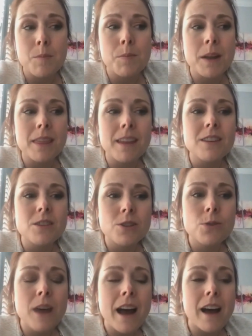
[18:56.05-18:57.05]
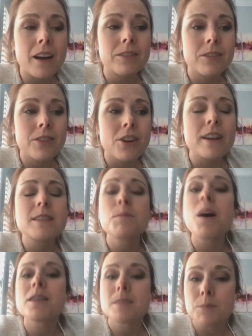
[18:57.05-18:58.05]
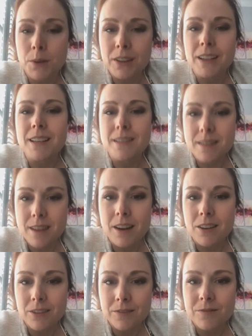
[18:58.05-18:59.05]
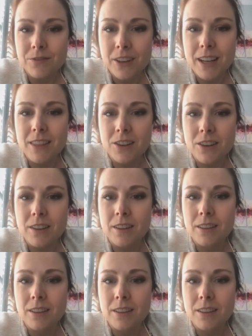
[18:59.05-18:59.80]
but there is possibilities there, right? There